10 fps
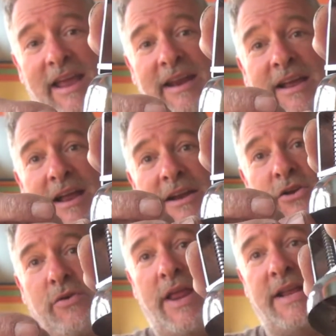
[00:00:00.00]
and it kind of
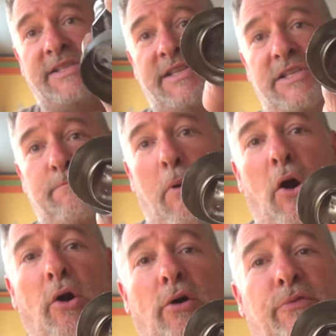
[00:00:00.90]
creates this
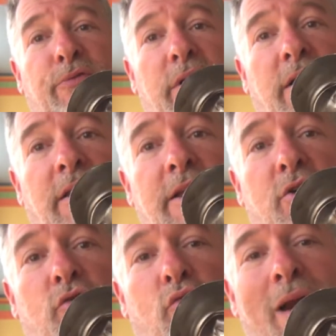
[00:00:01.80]
perfectly
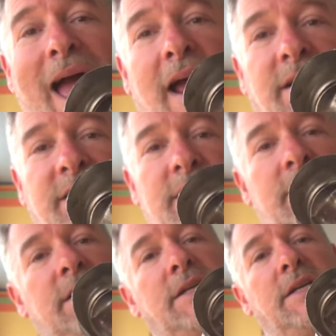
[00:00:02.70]
cracked
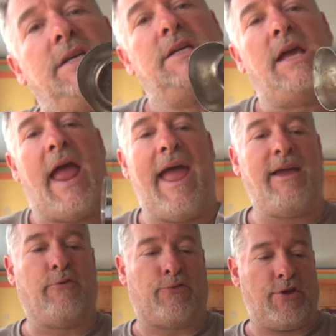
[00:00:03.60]

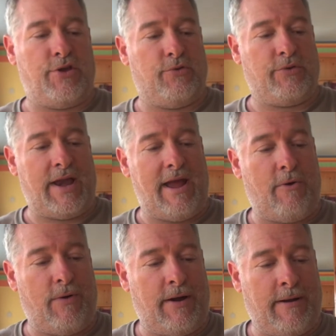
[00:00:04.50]
egg for you.
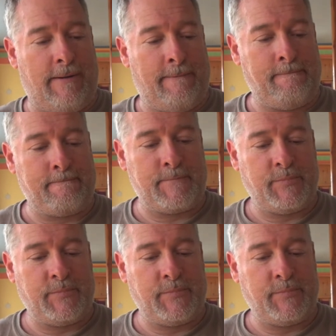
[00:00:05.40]
Now, um,